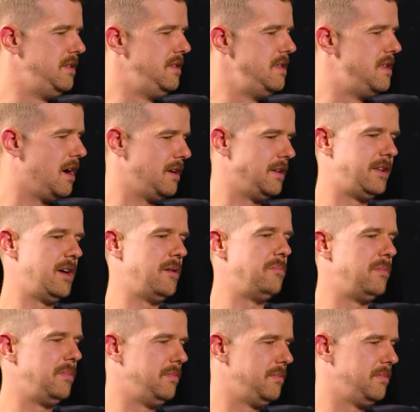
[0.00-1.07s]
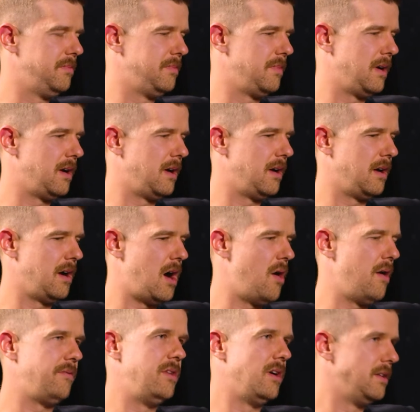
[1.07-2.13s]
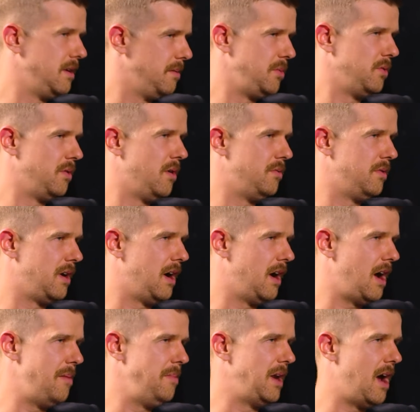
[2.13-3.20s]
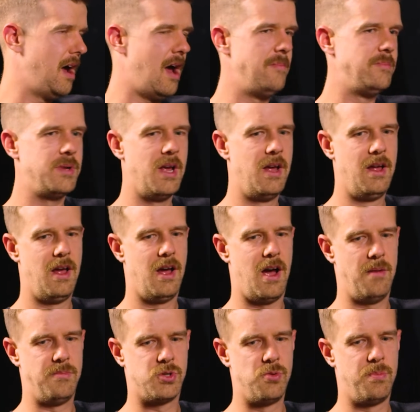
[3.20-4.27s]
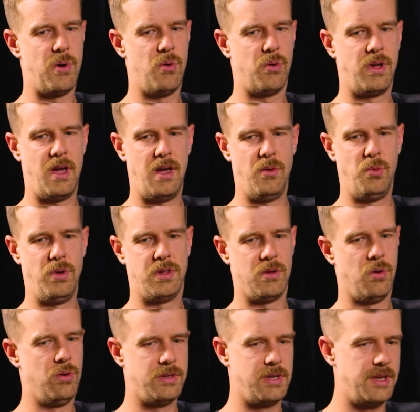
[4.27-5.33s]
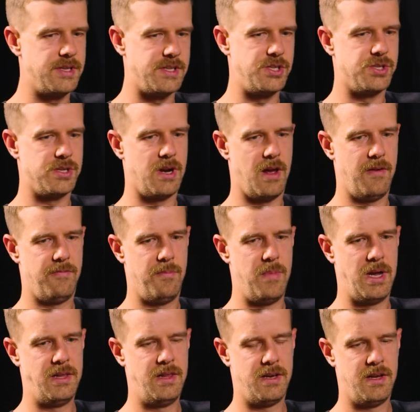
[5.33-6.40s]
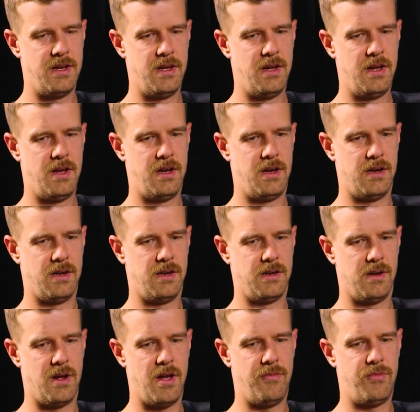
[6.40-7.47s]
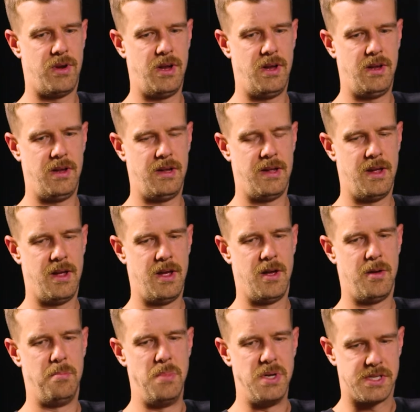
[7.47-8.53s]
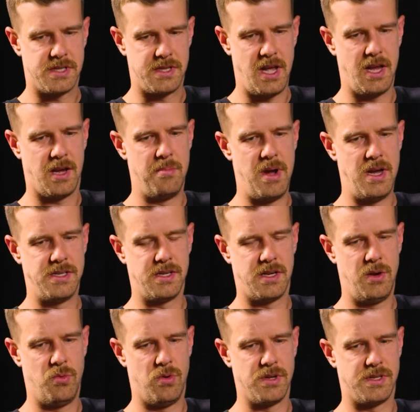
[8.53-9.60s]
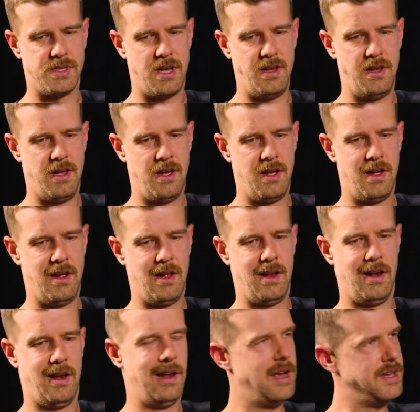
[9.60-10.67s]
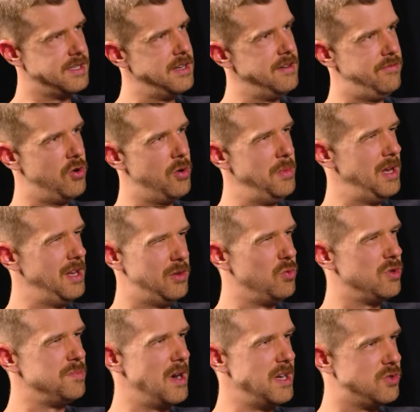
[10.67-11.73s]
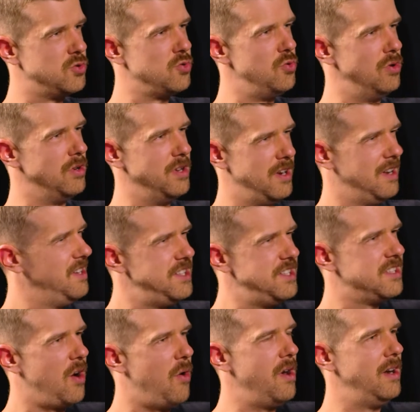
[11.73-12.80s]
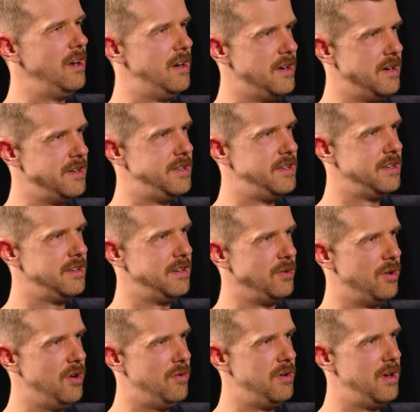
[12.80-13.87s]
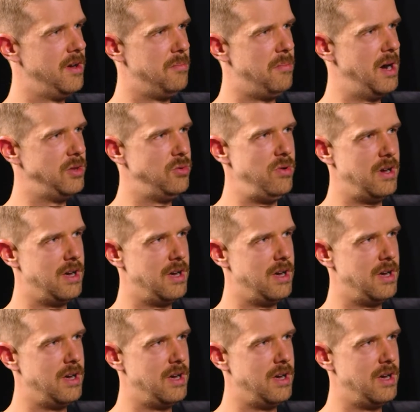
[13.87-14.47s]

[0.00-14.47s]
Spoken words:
done them how I've done them. You know, I mean, I'm super okay with all the decisions I've made. Every mistake basically was a lesson for me. It was my school. This is how I learned. You know, by doing